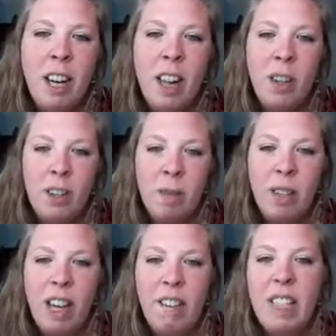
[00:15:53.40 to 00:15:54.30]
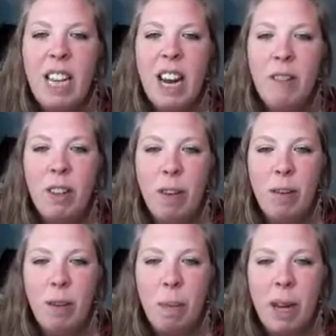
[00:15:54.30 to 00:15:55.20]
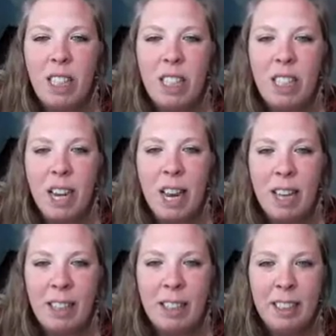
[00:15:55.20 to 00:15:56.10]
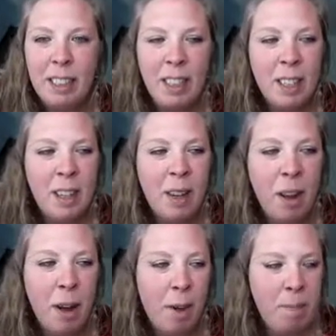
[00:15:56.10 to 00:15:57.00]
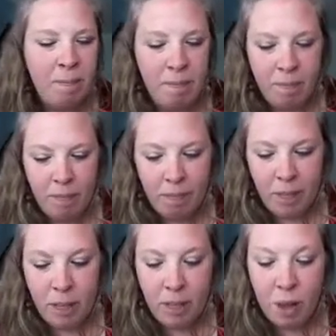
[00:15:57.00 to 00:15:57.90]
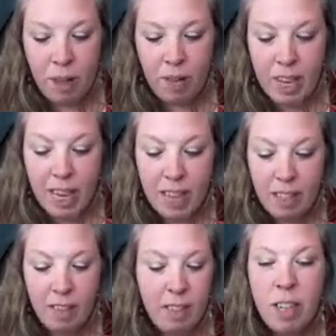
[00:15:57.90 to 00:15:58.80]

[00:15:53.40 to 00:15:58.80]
along some cliffs and have a look for some basking sharks. Because all of these